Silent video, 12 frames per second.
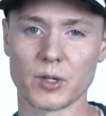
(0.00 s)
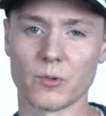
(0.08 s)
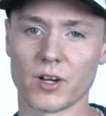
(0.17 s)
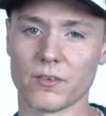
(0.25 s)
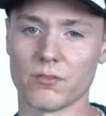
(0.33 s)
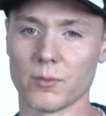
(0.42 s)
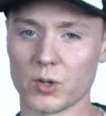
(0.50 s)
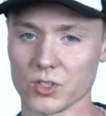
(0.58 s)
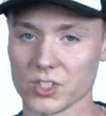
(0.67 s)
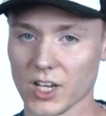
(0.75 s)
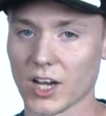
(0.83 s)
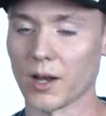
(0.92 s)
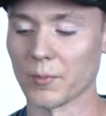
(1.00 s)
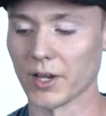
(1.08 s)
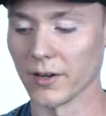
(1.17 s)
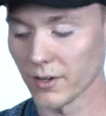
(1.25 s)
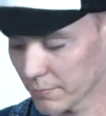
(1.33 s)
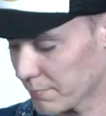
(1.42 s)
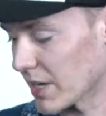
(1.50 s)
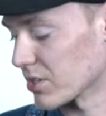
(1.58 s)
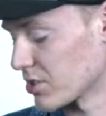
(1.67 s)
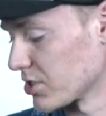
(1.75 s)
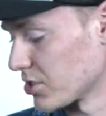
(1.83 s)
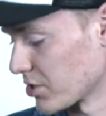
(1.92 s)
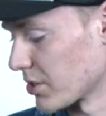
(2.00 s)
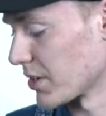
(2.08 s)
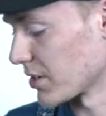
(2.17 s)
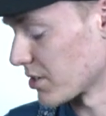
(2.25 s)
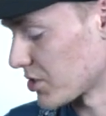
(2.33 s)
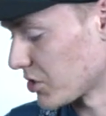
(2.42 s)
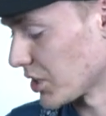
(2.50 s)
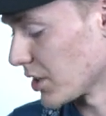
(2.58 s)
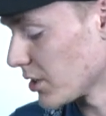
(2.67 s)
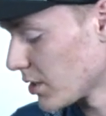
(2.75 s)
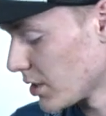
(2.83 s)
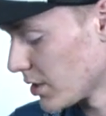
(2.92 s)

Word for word: be one of the most common basses you're going to see.